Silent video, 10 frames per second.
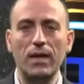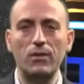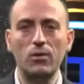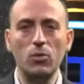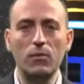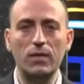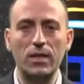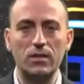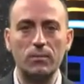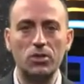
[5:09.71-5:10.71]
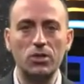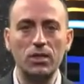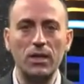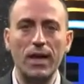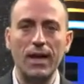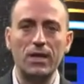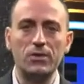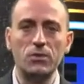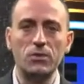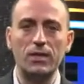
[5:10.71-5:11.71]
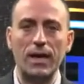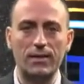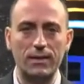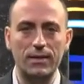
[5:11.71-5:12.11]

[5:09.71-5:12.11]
and a UV test machine as used at